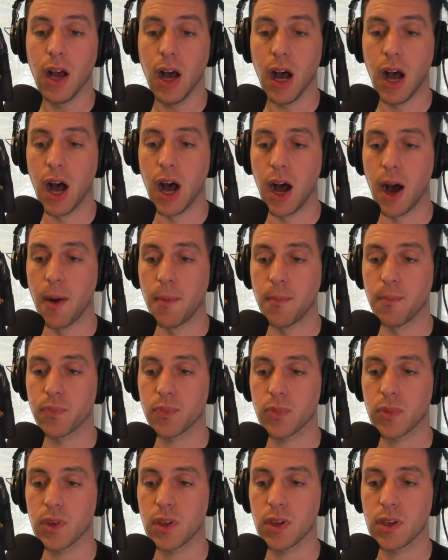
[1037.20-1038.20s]

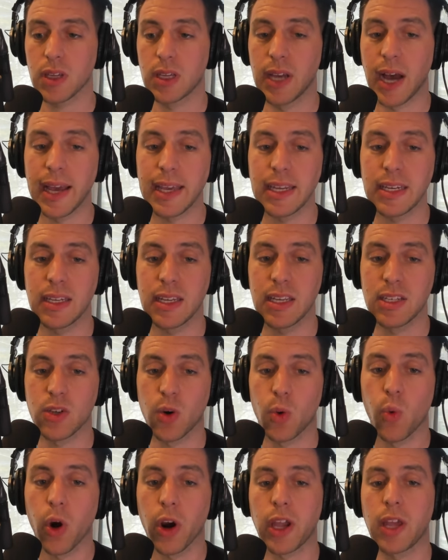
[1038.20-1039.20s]
Guyton is
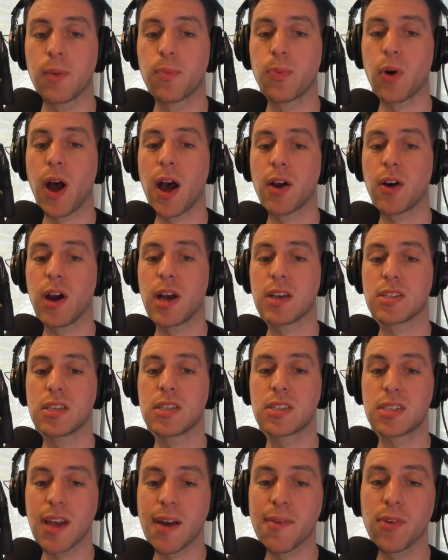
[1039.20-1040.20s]
a work in progress
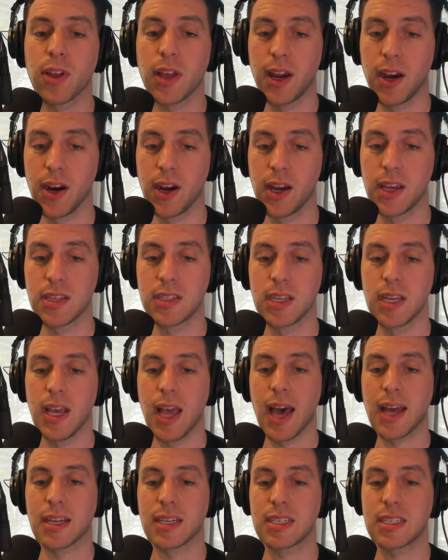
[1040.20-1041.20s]
in several areas,
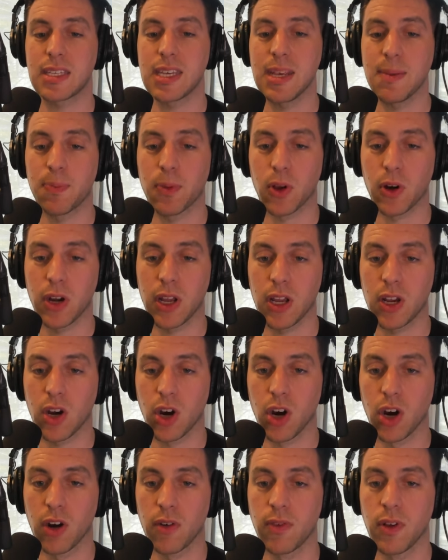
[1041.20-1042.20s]
and a steep learning
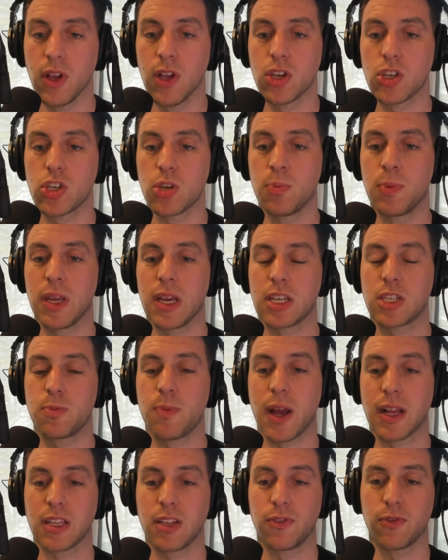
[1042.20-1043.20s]
curve should be
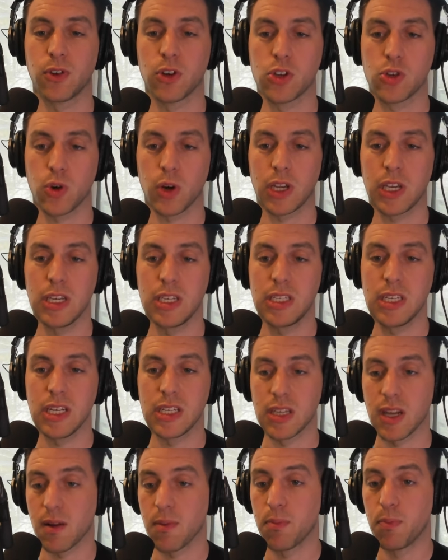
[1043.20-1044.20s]
expected for his rookie
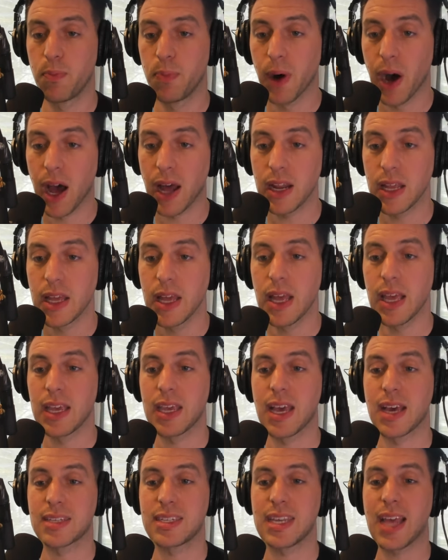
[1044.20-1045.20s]
season. But
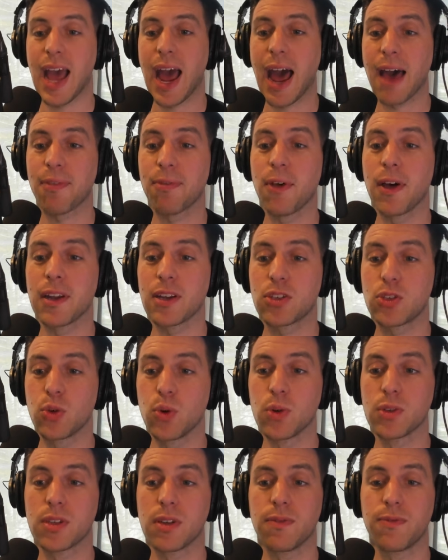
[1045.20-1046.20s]
he has the athletic
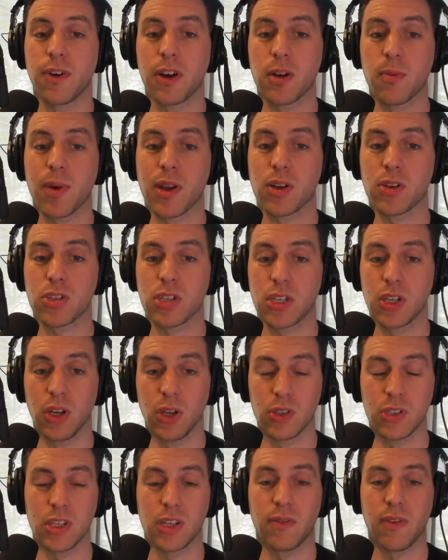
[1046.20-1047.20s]
tools and fundamental
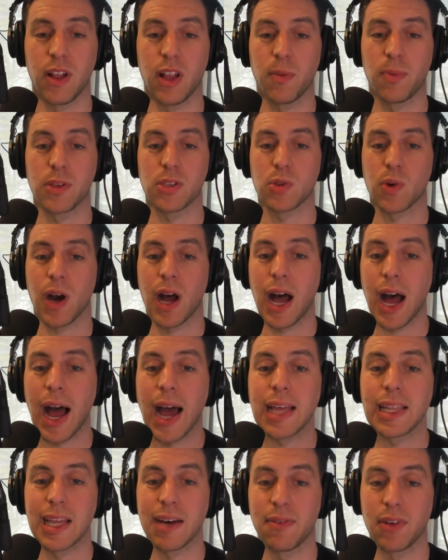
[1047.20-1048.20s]
skills to develop into a
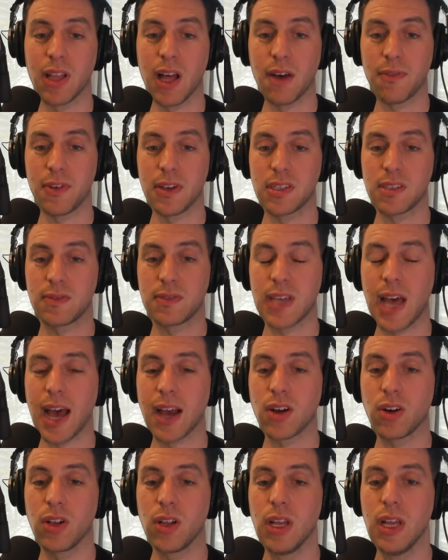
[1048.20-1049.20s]
high-level offensive
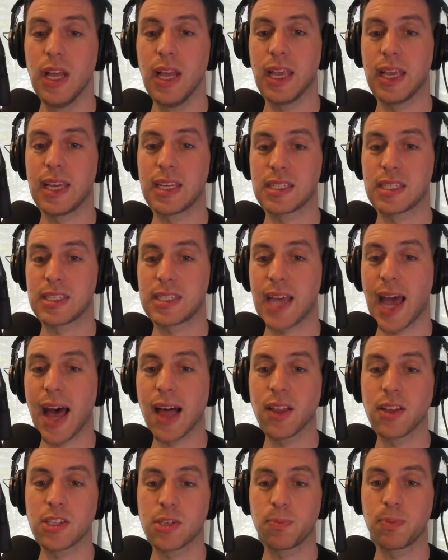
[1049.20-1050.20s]
tackle. He has the
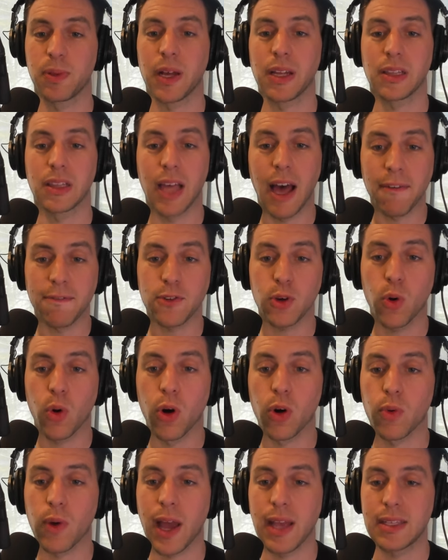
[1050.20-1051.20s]
talent to play left
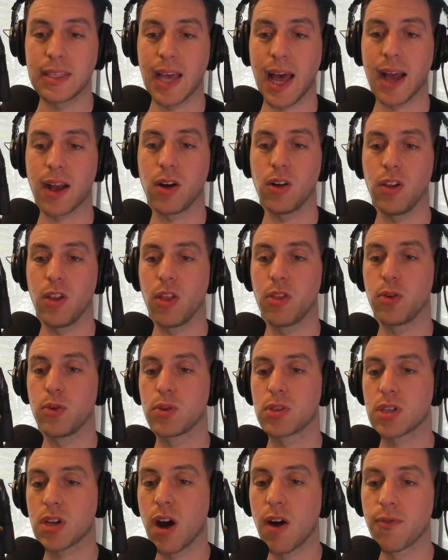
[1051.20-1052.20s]
or right tackle, although
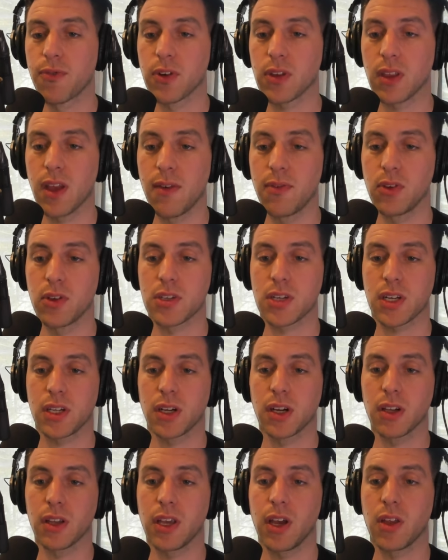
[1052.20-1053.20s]
his comfort level is
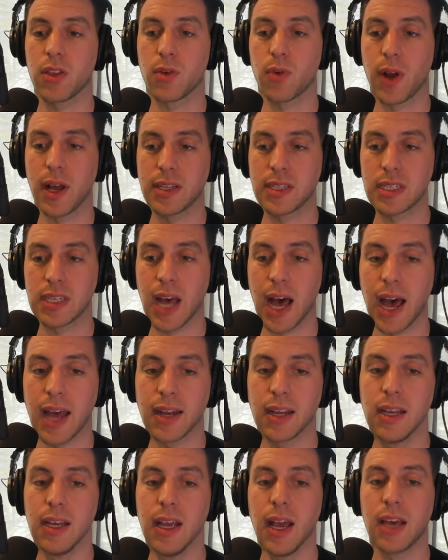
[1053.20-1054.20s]
clearly on the right
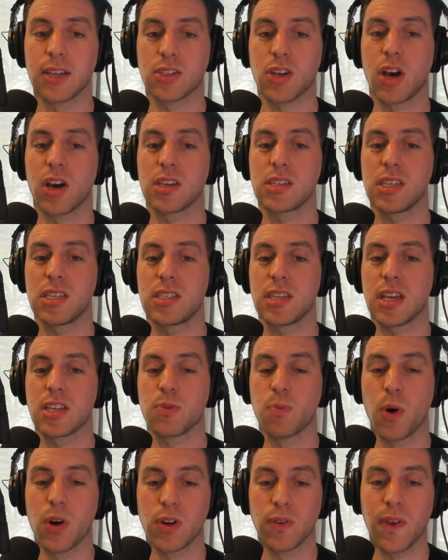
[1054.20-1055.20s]
side. As long as he
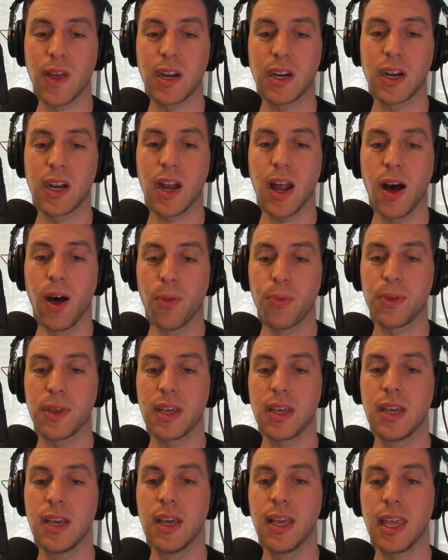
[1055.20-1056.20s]
stays motivated and
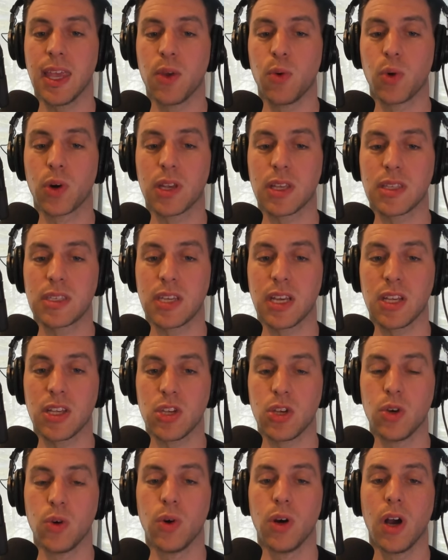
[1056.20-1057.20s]
healthy, he will
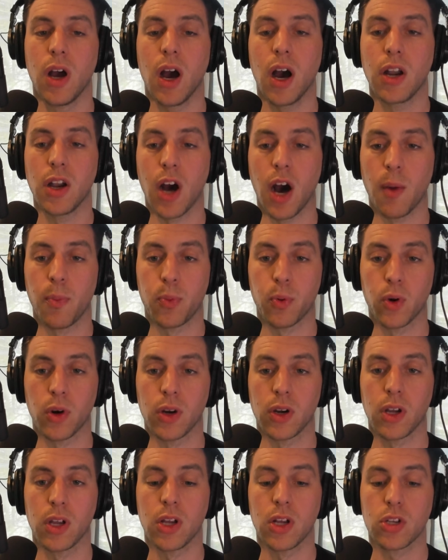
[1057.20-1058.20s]
continue an
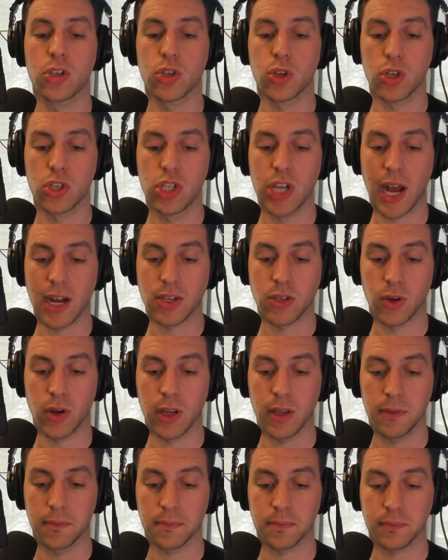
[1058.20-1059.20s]
upward trajectory.